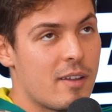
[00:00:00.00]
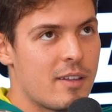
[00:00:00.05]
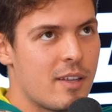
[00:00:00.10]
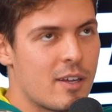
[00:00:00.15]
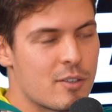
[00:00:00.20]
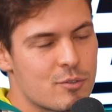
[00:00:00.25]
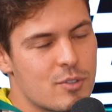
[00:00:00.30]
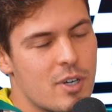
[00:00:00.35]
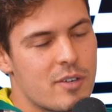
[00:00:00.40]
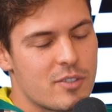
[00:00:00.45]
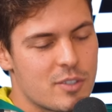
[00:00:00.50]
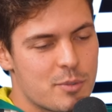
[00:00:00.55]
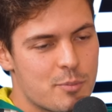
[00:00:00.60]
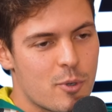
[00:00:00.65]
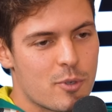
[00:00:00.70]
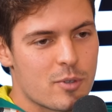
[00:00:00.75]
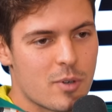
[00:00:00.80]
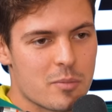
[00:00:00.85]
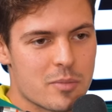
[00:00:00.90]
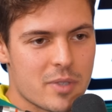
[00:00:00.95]
young drivers
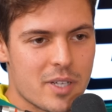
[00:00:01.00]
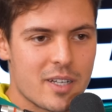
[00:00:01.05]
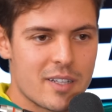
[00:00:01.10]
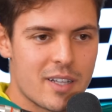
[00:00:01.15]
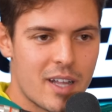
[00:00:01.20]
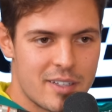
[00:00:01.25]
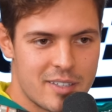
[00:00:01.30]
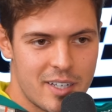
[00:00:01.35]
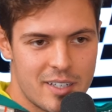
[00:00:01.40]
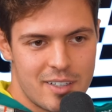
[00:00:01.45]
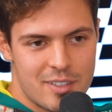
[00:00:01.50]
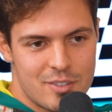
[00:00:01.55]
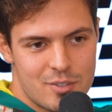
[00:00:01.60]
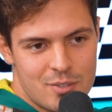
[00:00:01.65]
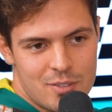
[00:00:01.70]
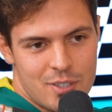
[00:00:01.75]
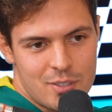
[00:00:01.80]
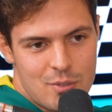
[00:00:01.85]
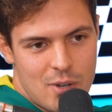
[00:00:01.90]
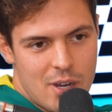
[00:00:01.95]
program they, they take the,
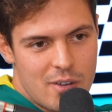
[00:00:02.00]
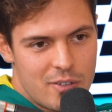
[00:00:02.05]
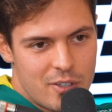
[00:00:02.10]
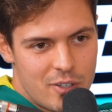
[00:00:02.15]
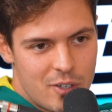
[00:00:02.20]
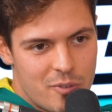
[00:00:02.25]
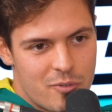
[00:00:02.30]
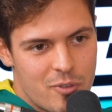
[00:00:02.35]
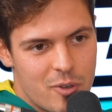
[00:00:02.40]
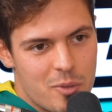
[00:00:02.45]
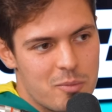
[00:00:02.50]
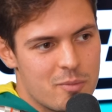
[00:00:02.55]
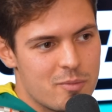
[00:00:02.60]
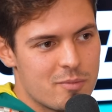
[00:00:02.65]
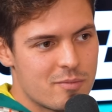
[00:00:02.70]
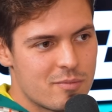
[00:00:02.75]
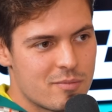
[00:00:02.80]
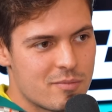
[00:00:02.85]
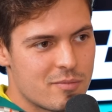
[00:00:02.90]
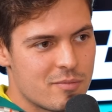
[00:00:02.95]
the driving you know from
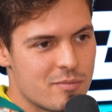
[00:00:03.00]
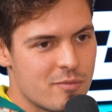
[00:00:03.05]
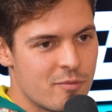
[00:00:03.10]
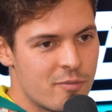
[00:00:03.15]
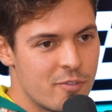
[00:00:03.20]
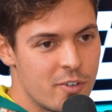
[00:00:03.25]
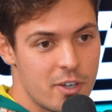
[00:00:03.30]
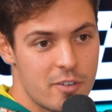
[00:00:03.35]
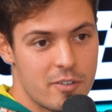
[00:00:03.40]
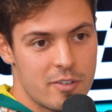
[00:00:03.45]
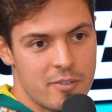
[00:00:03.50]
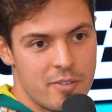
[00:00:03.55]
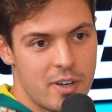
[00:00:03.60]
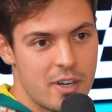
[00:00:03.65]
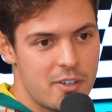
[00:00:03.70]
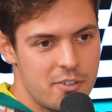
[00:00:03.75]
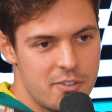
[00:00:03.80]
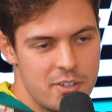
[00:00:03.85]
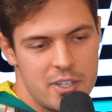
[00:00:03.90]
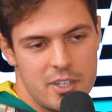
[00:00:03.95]
very
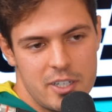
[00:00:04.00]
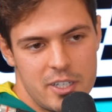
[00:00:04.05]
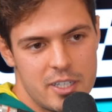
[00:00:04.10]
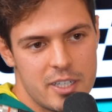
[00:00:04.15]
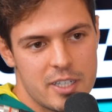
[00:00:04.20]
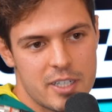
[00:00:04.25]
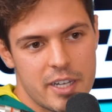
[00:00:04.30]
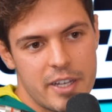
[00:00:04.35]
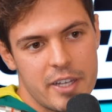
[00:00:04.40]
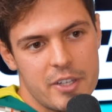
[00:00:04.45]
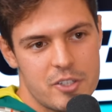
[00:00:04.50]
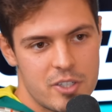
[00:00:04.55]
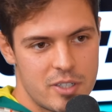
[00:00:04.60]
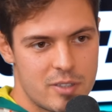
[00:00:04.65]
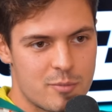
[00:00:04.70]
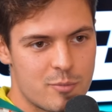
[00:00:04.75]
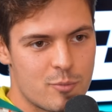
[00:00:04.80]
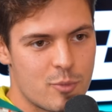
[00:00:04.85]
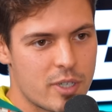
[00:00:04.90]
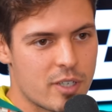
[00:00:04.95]
very very young age
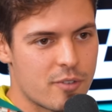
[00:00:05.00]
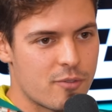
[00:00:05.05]
and bring mm.